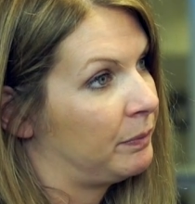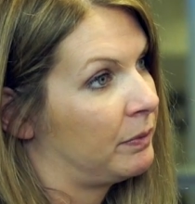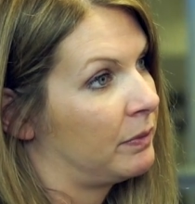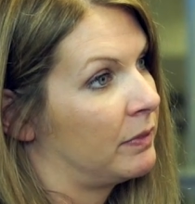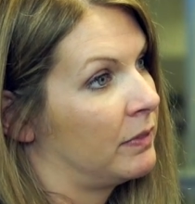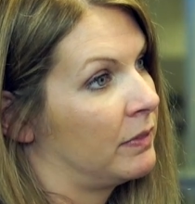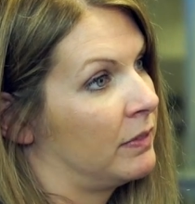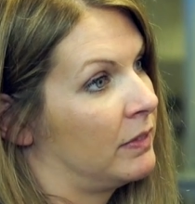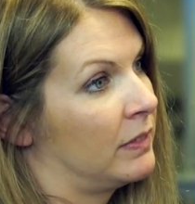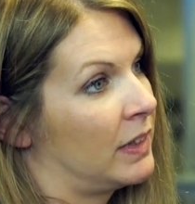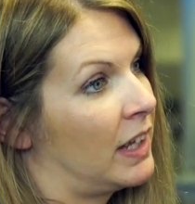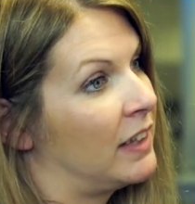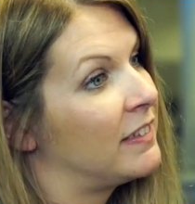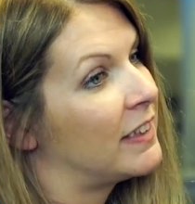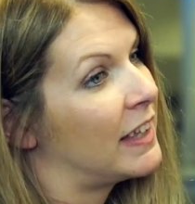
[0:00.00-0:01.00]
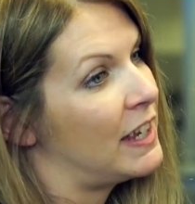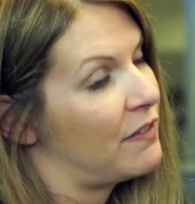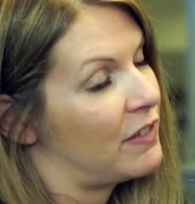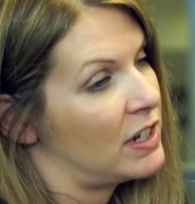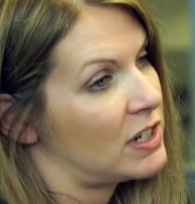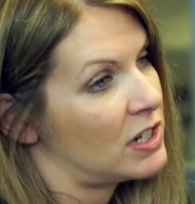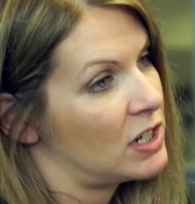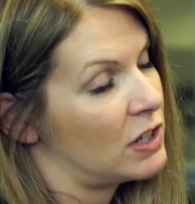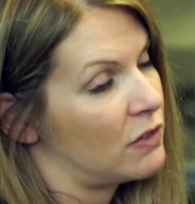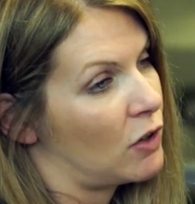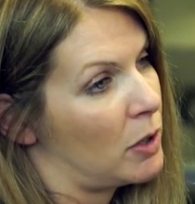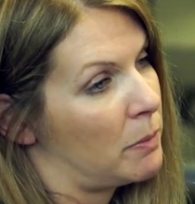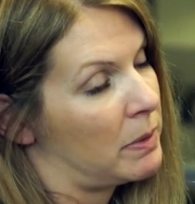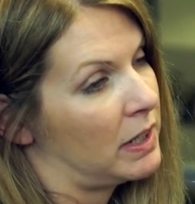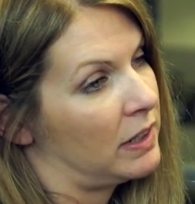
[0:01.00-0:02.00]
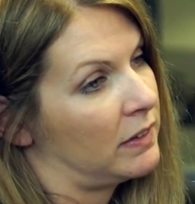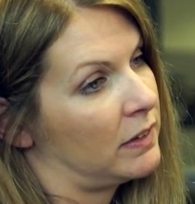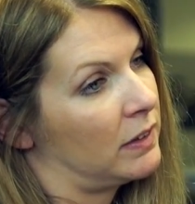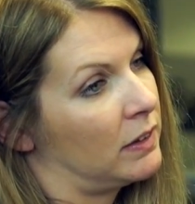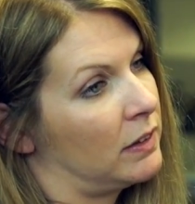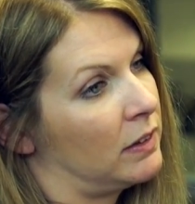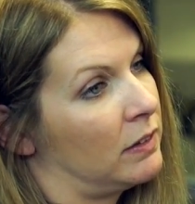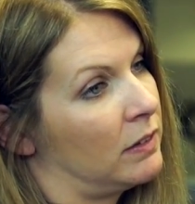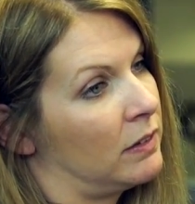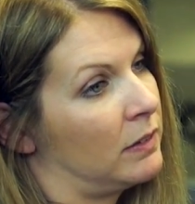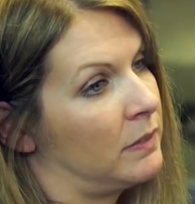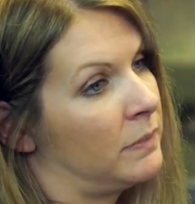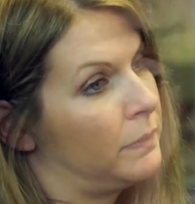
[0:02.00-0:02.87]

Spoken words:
he was acting negligently, he was carrying out operations that he